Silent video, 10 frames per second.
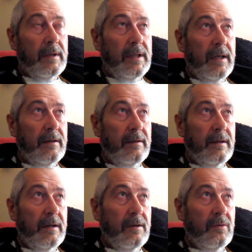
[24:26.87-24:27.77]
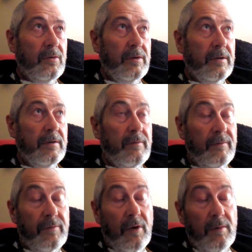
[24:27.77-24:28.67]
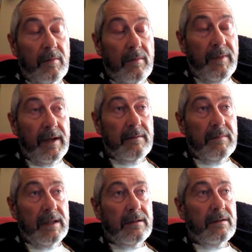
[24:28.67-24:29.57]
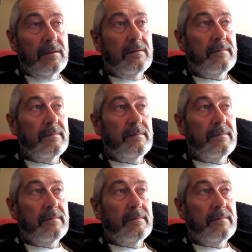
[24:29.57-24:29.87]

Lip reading: take their order from that mental